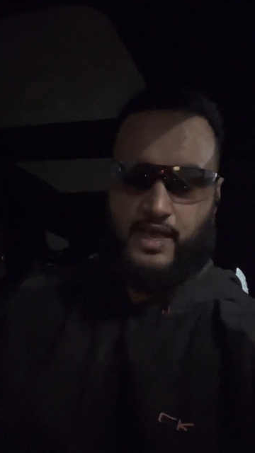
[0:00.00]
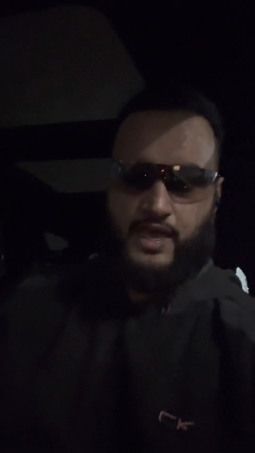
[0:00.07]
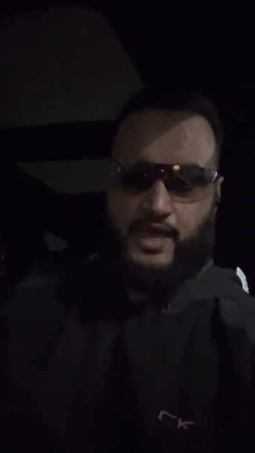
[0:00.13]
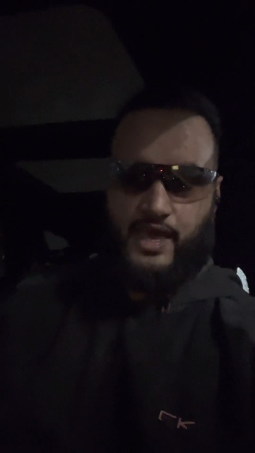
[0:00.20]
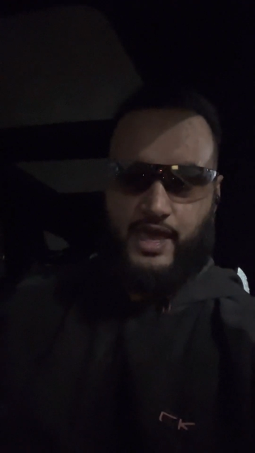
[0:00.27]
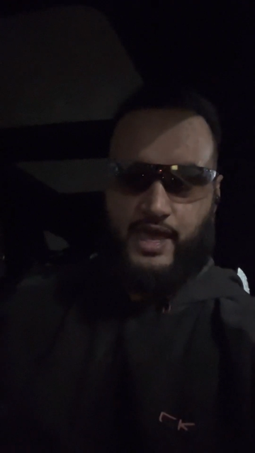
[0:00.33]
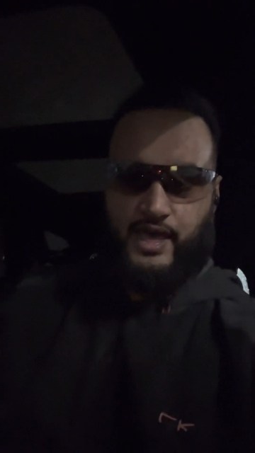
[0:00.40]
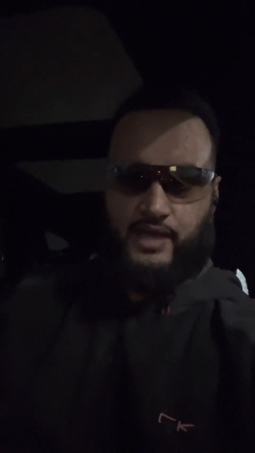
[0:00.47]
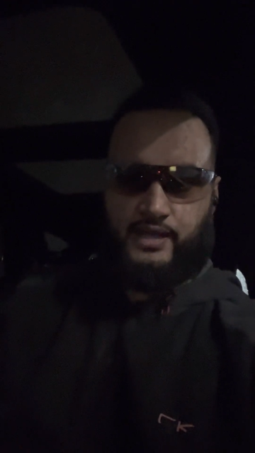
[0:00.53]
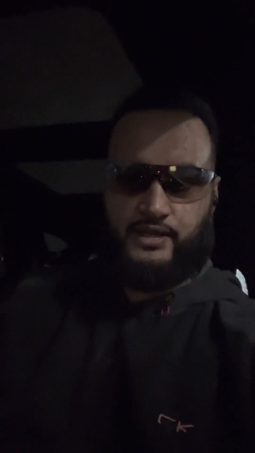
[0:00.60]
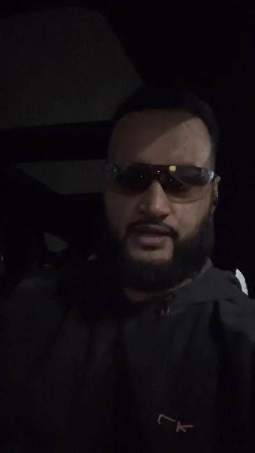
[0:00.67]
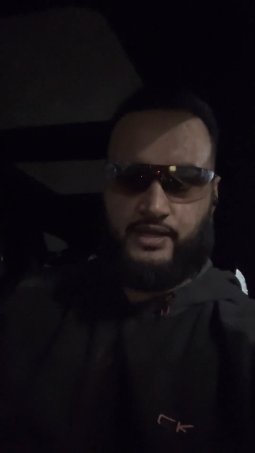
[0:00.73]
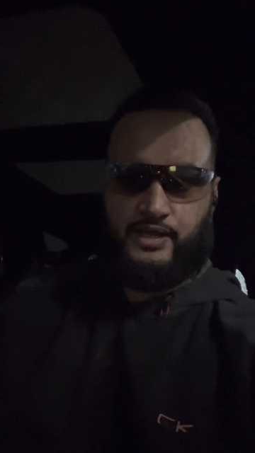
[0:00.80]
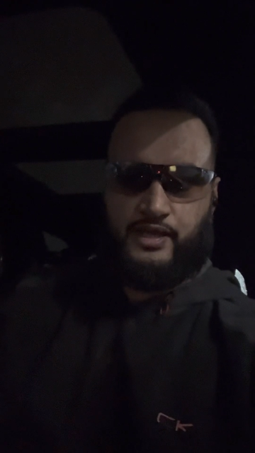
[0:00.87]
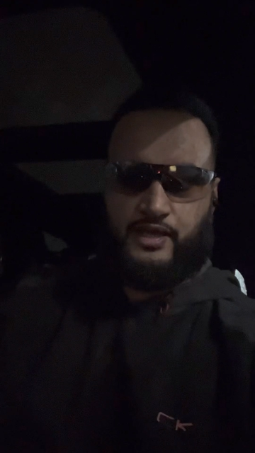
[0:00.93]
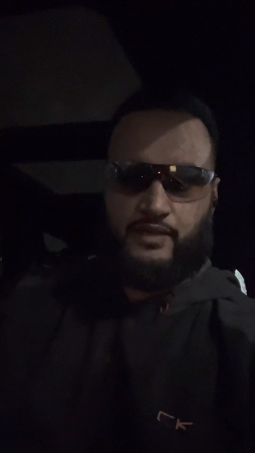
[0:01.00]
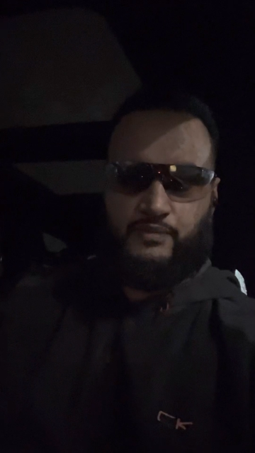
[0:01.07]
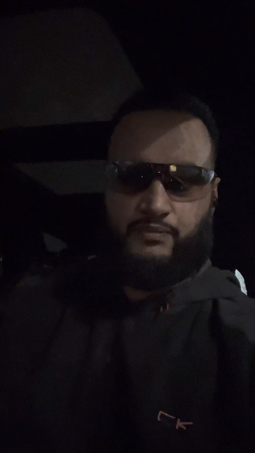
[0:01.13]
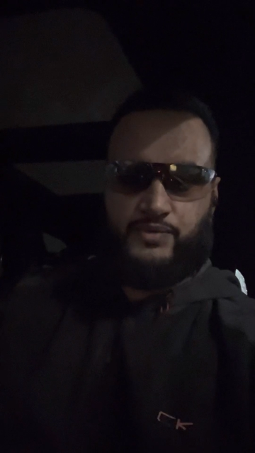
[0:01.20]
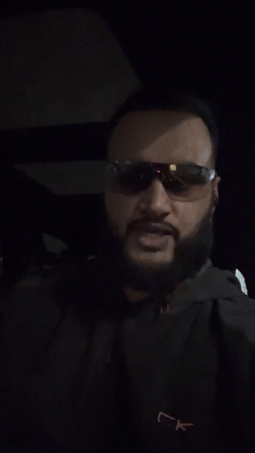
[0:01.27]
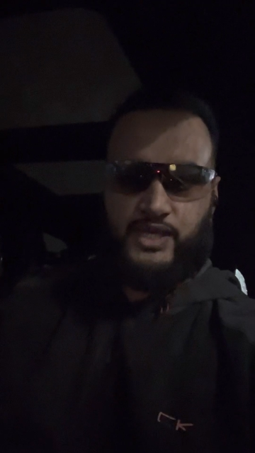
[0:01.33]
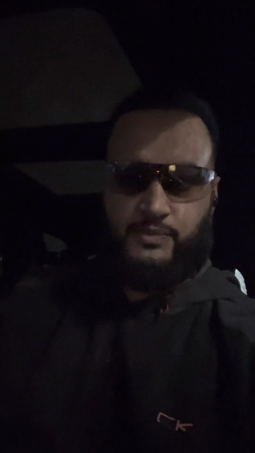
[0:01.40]
And
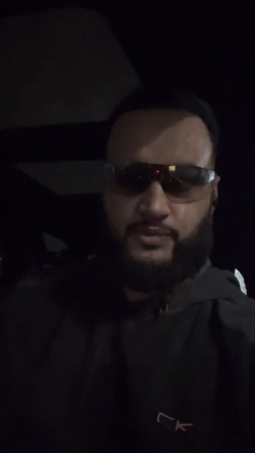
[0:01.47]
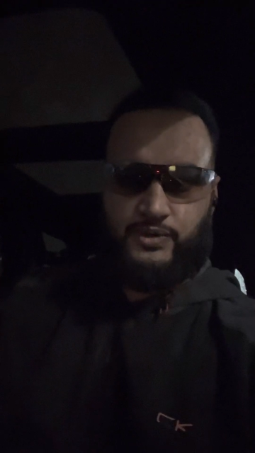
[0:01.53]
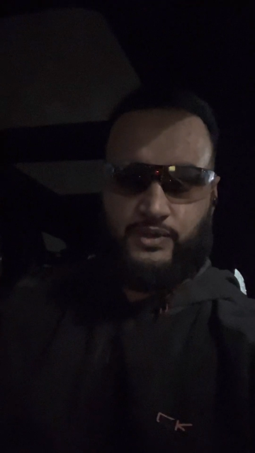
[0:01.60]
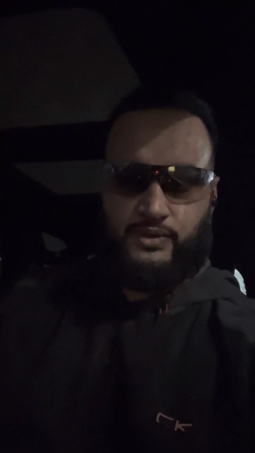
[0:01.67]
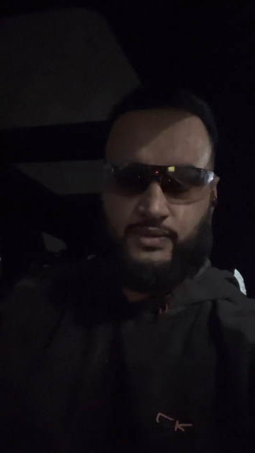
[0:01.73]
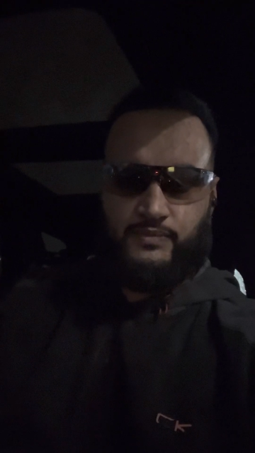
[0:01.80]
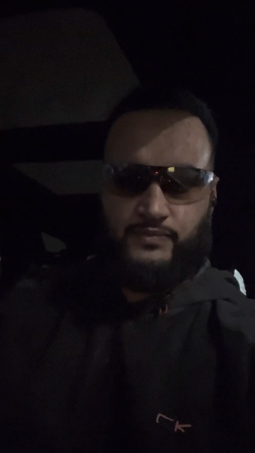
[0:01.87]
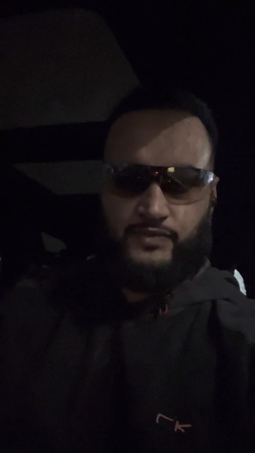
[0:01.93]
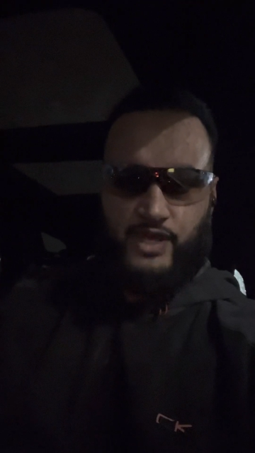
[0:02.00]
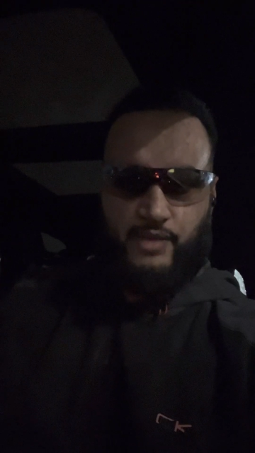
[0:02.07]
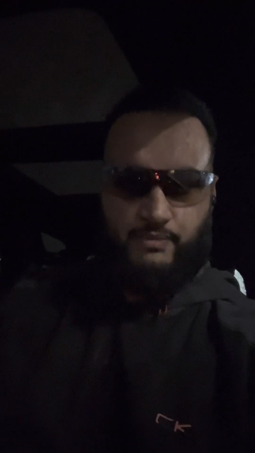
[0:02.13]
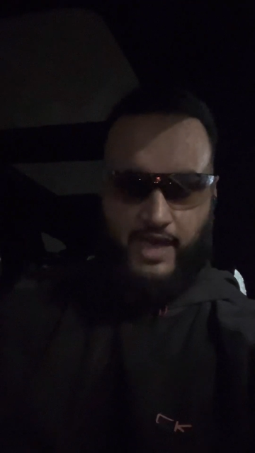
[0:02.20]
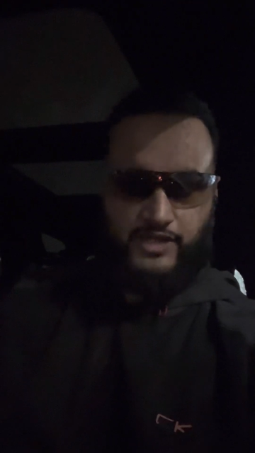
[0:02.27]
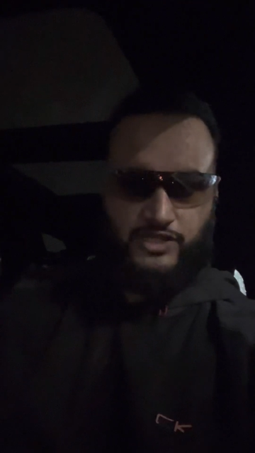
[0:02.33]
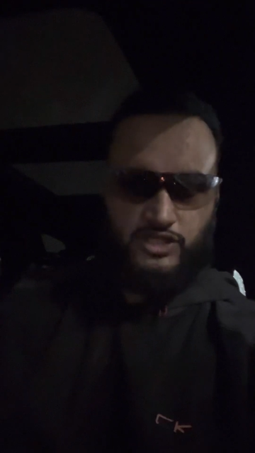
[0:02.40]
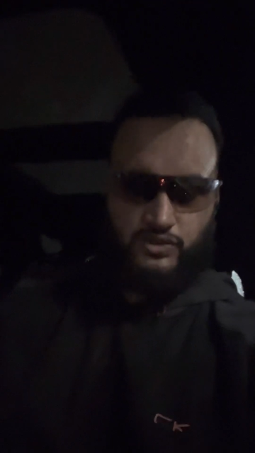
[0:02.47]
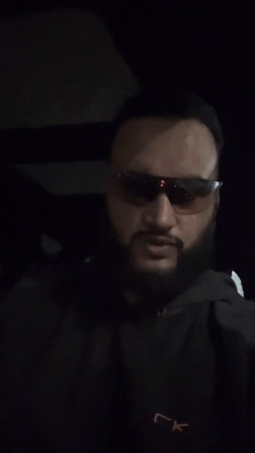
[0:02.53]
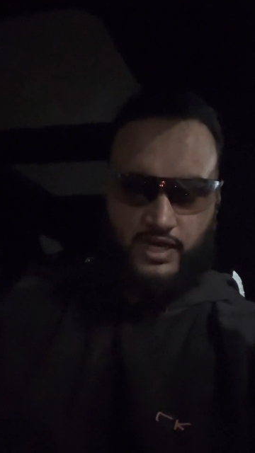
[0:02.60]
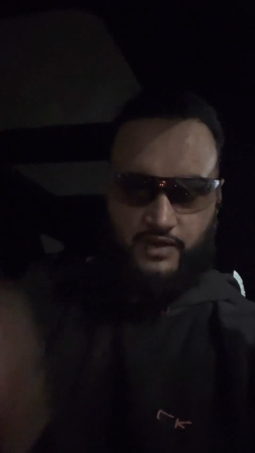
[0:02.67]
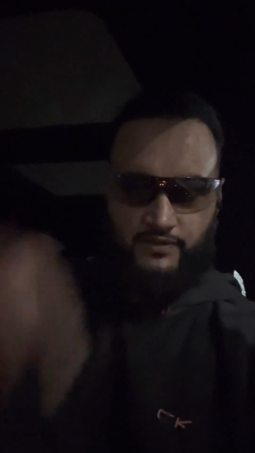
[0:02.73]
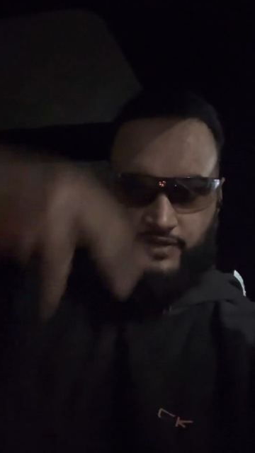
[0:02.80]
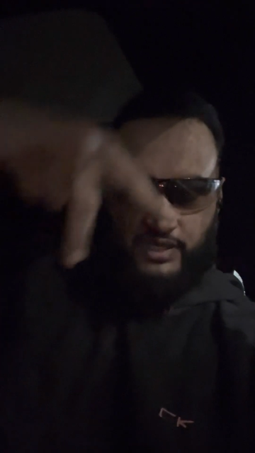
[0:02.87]
people, imagine you
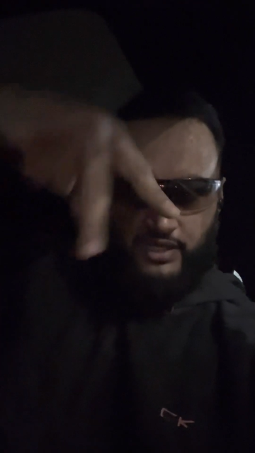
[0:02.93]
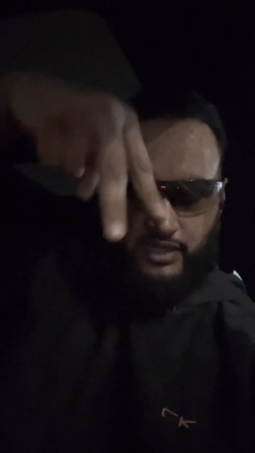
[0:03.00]
have